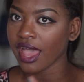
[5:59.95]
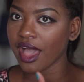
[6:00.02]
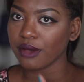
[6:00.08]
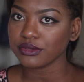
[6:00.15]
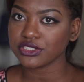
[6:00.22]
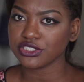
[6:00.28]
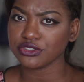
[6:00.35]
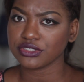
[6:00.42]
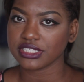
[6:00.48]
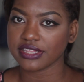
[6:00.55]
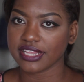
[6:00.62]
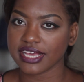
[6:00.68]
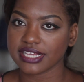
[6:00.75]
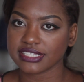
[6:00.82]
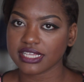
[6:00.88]
I was using
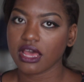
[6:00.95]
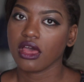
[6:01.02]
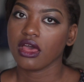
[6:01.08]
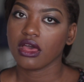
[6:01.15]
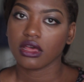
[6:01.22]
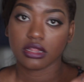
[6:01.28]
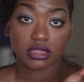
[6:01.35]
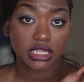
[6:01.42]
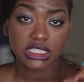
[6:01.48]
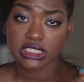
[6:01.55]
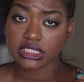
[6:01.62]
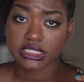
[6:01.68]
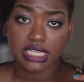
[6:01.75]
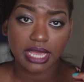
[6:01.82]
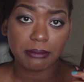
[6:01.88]
this this
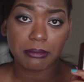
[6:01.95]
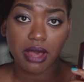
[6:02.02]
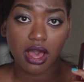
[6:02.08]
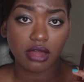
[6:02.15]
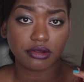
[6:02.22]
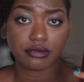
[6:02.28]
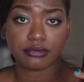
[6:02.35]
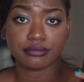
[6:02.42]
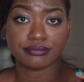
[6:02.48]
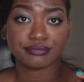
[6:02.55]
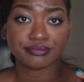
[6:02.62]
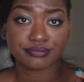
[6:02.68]
is the same bottle